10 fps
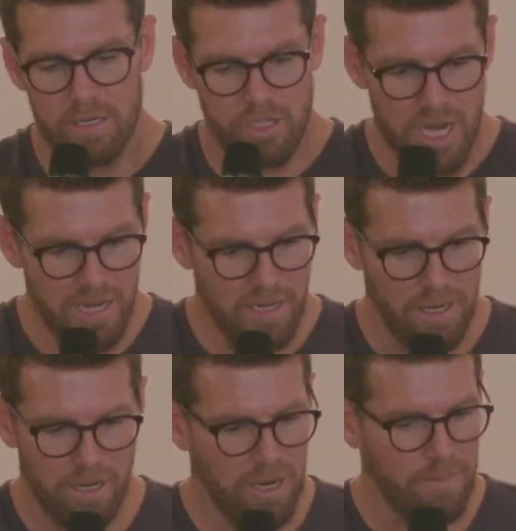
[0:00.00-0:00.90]

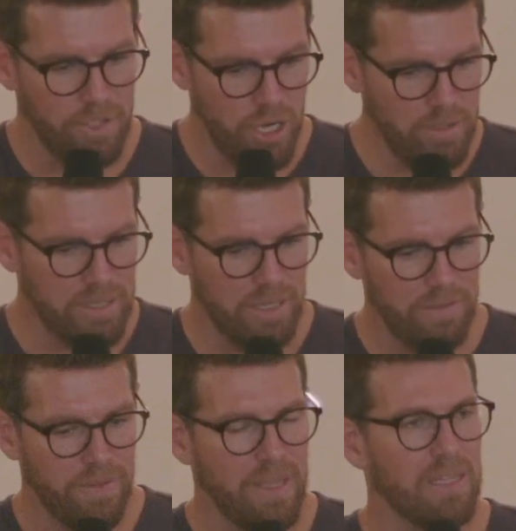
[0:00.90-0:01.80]

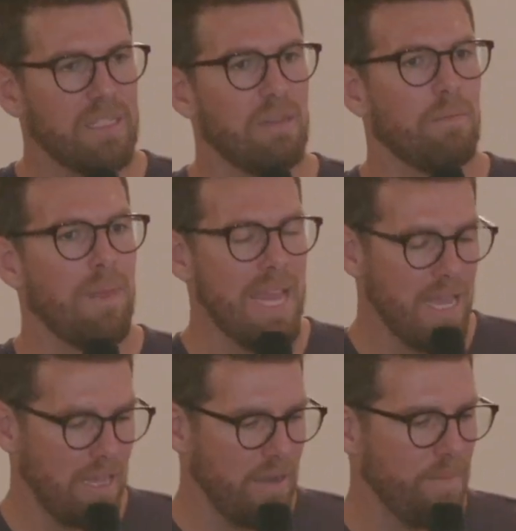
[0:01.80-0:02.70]
Joseph is the
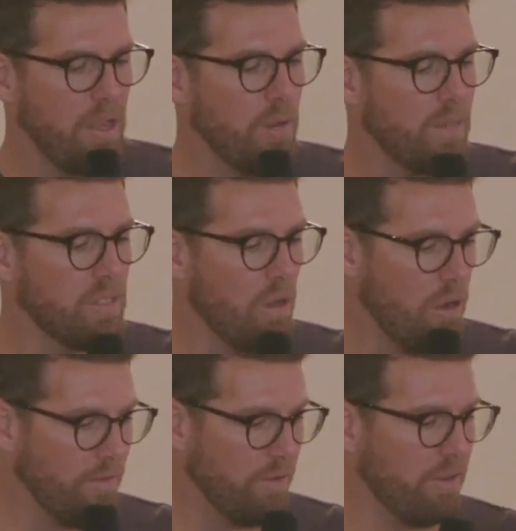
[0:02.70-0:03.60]
man who is
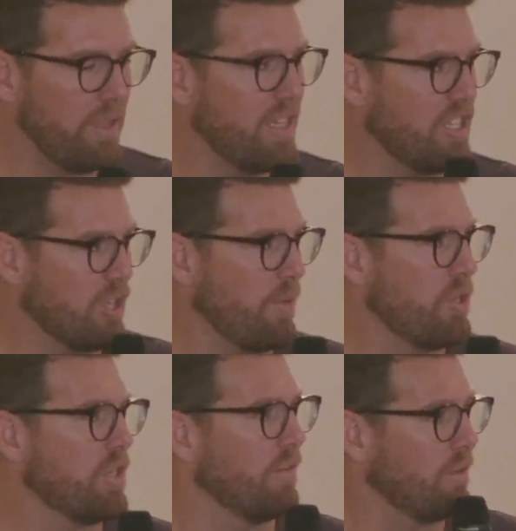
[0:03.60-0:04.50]
over the
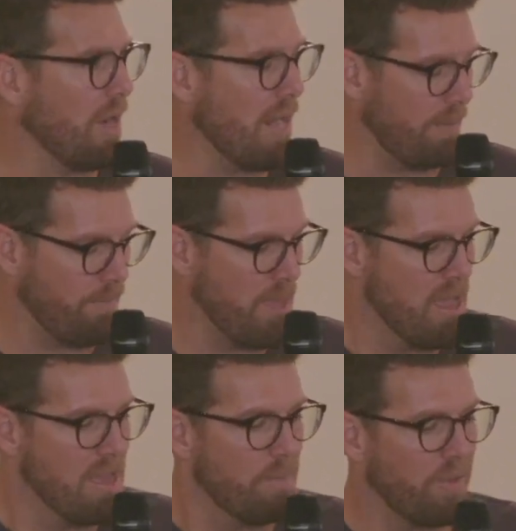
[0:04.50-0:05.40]
distribution of grain,
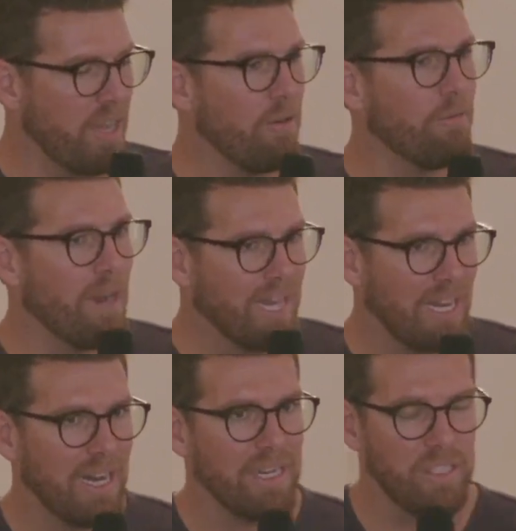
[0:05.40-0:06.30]
but they don't
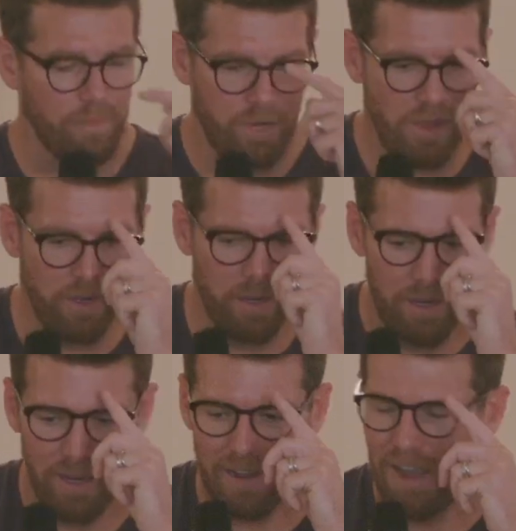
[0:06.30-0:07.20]
recognize their brother.
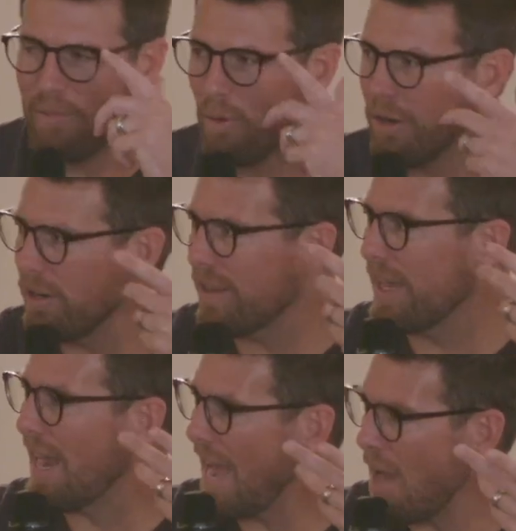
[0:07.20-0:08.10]
And I've wondered
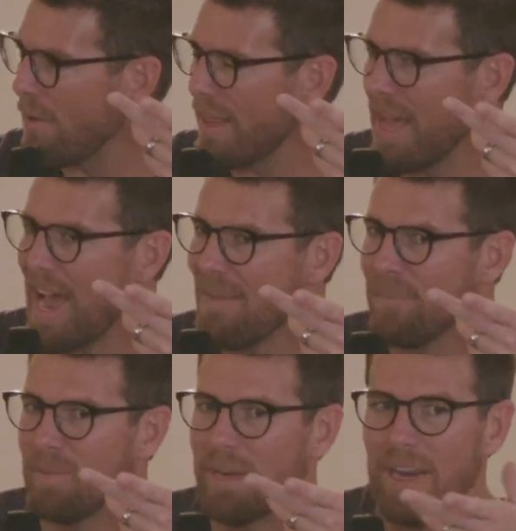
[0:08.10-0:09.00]
like how that
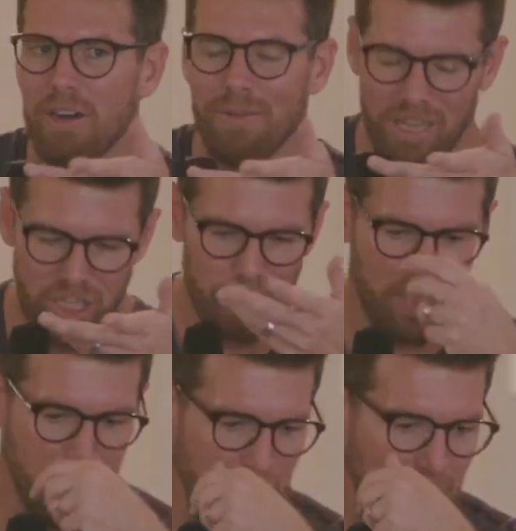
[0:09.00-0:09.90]
happened, but I don't know what
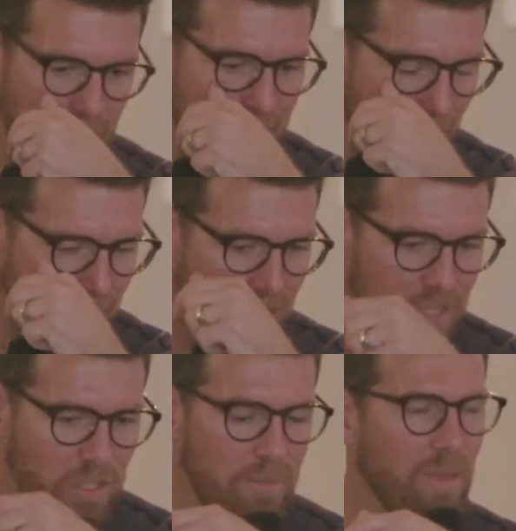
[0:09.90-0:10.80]
Egyptians look like. I just
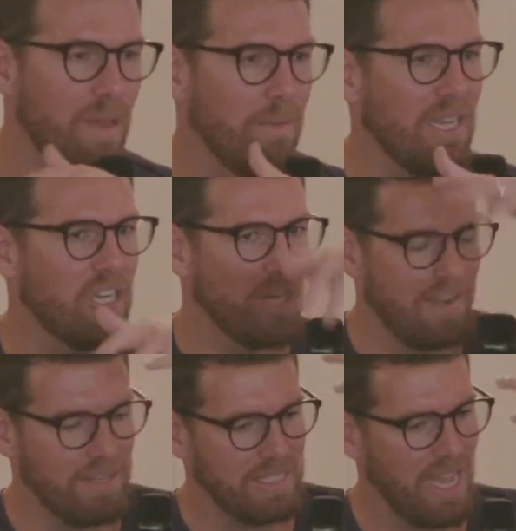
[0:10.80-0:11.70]
assume that maybe he
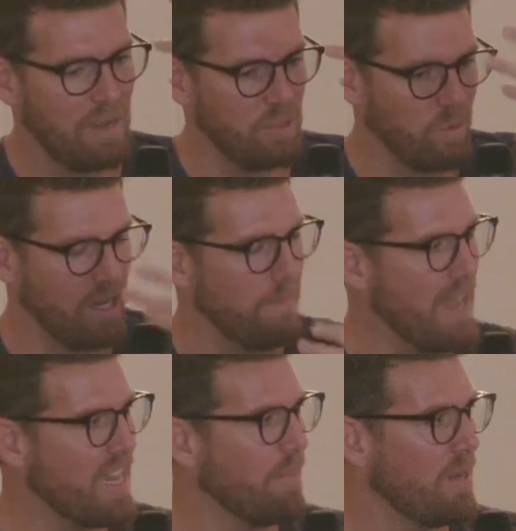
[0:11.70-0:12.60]
shaved his head, was wearing
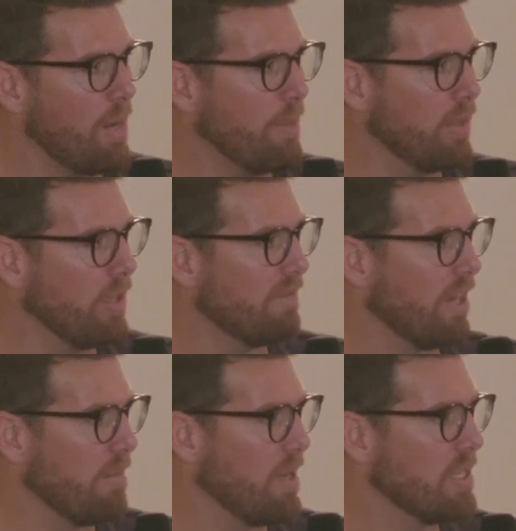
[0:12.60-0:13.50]
makeup. He probably looked
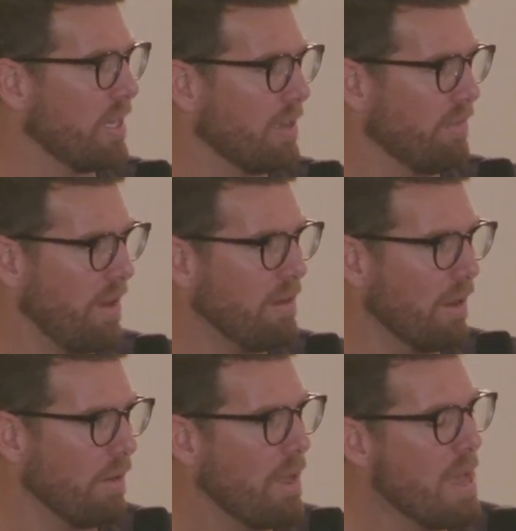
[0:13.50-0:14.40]
very much like a
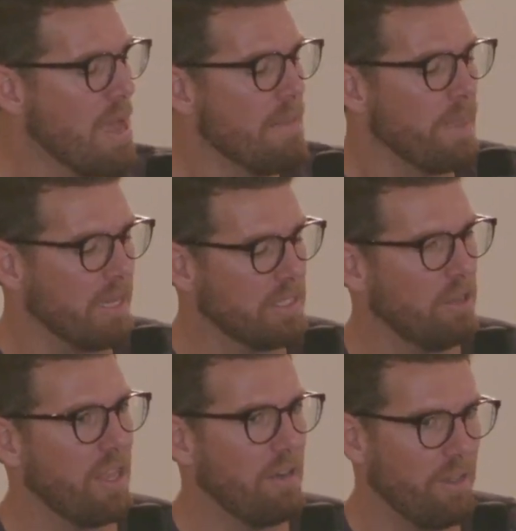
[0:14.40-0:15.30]
pharaoh, and
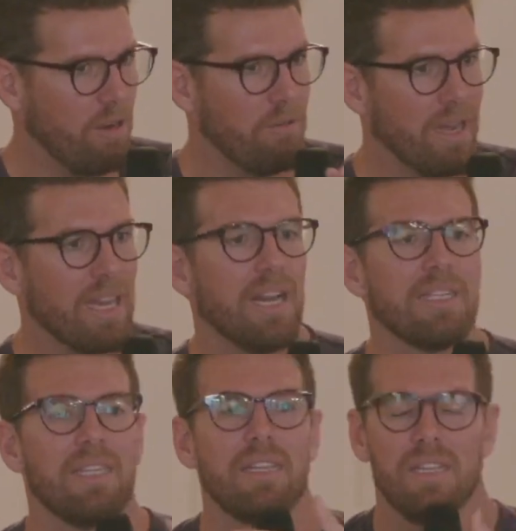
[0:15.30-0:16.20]
so they don't
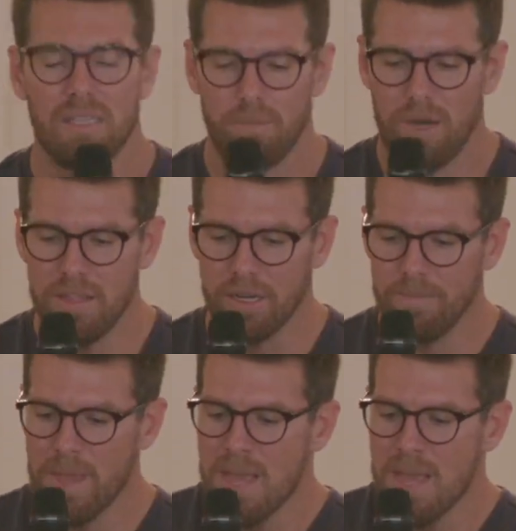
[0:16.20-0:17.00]
recognize that it's his brother.